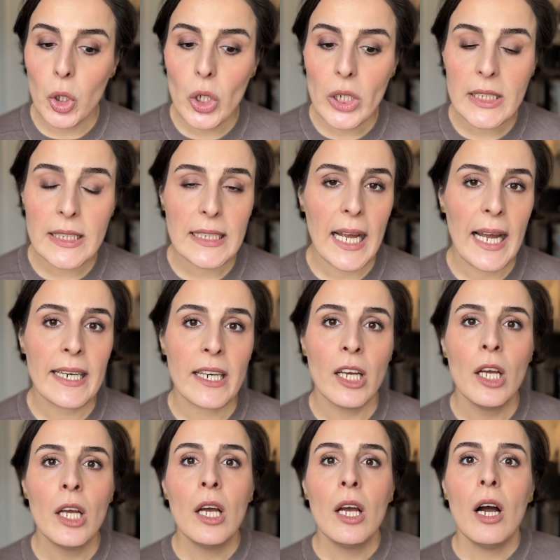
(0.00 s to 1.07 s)
looks and
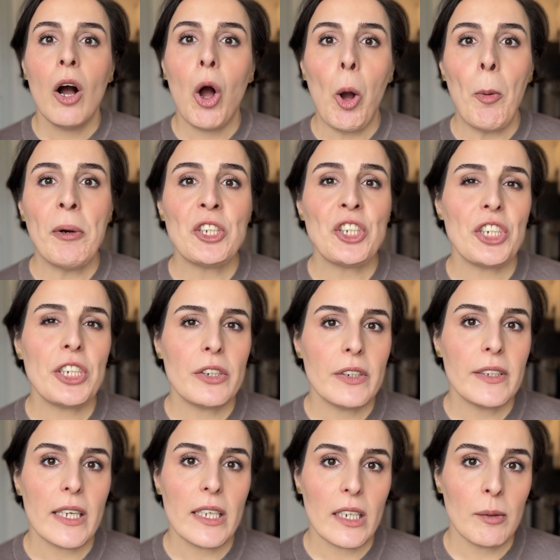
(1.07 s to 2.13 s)
how much
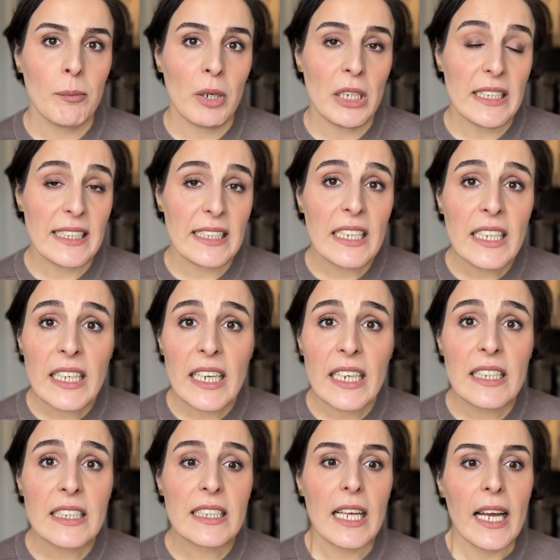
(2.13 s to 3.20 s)
irritated my skin
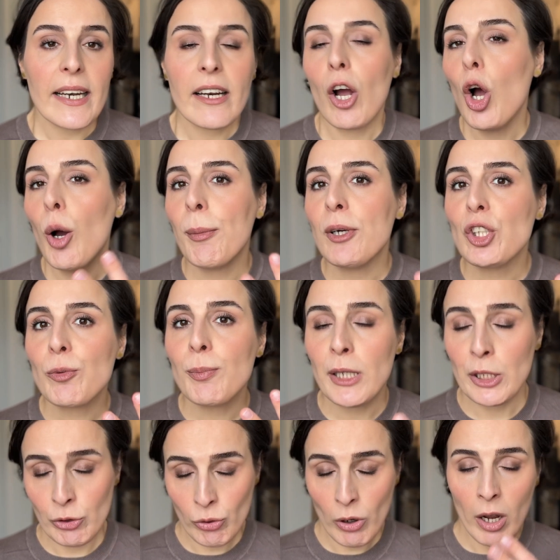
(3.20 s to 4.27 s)
gets and how much my
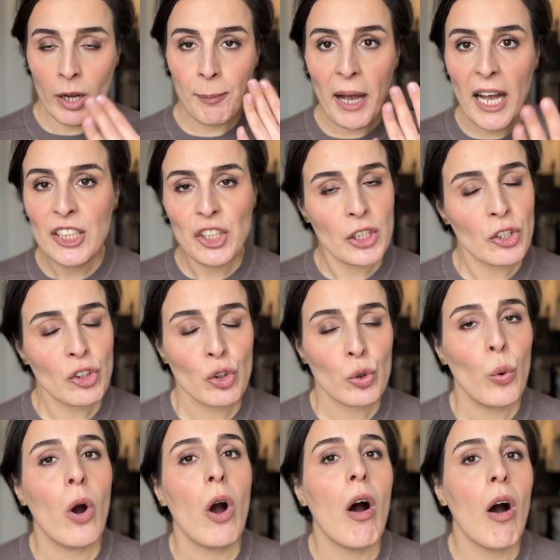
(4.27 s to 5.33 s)
dry patches
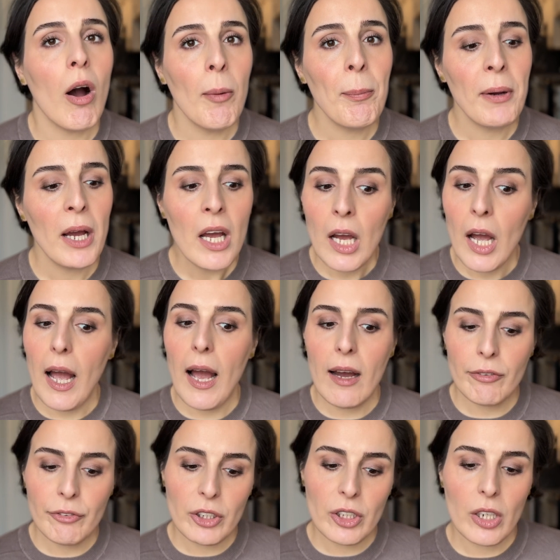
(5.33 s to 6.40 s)
show up
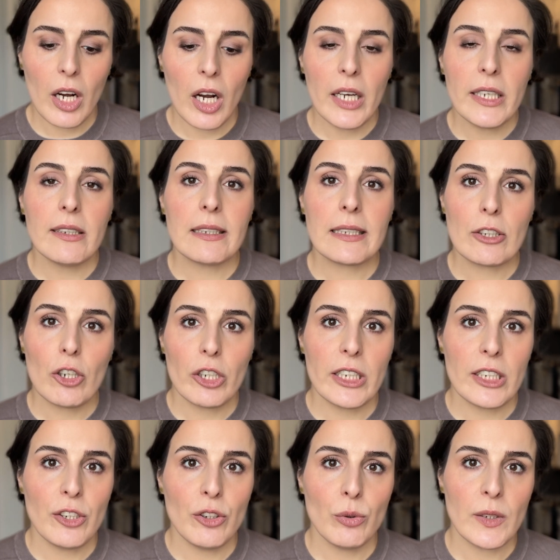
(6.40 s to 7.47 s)
after I
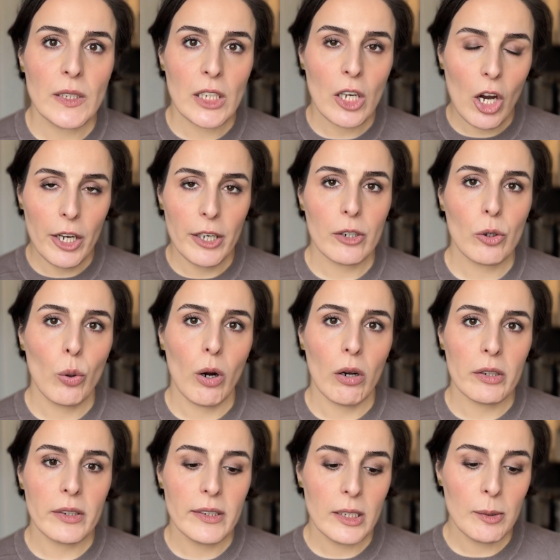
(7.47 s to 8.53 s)
started using higher
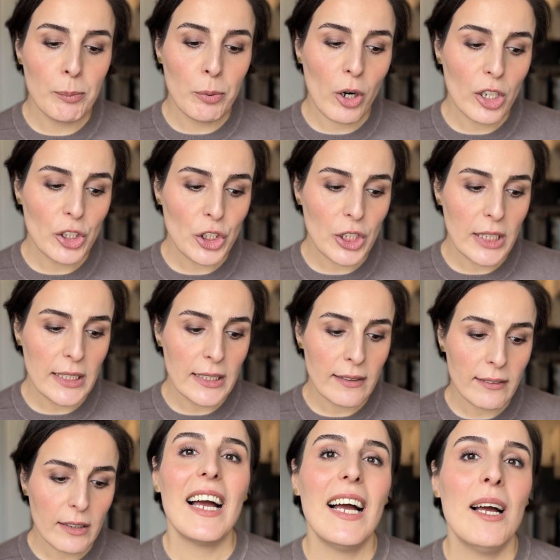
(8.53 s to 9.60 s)
quality brushes.
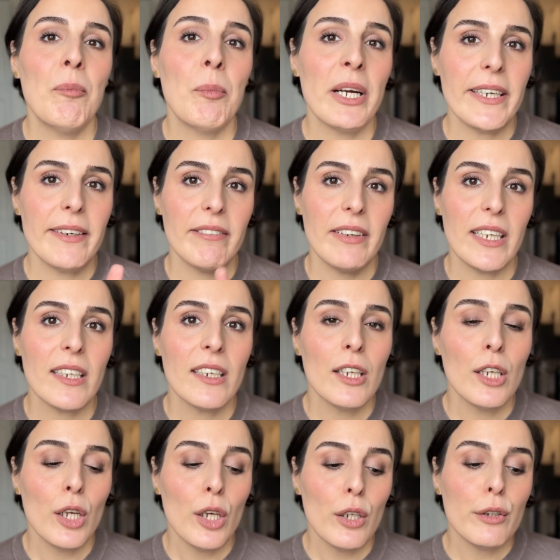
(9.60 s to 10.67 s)
And by the way,
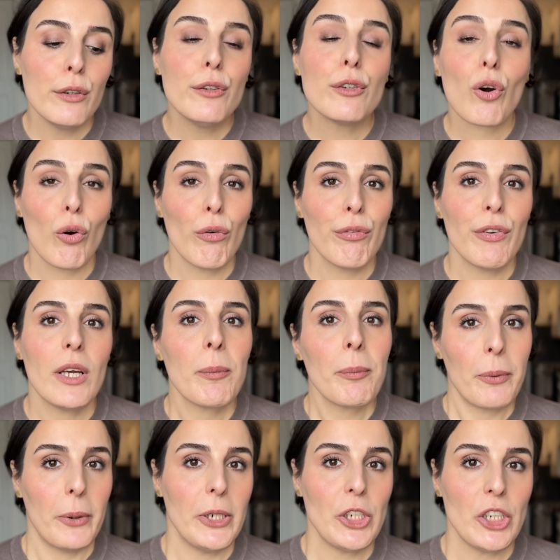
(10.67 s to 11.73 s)
don't feel
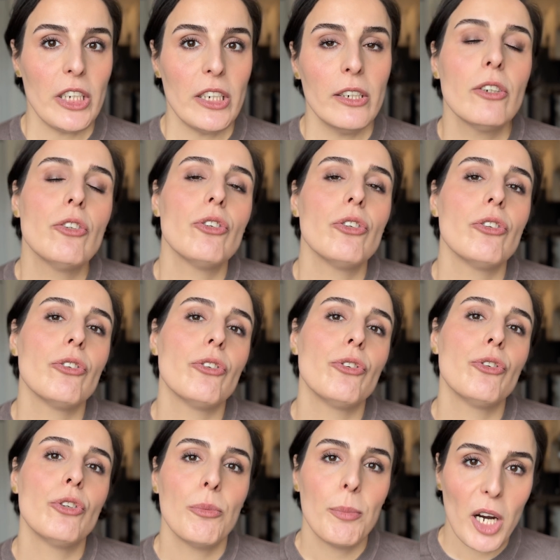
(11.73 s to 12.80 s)
pressure
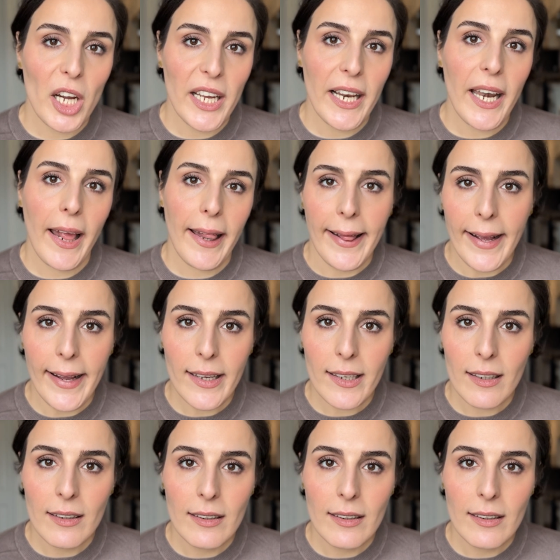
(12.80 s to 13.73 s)
to buy anything.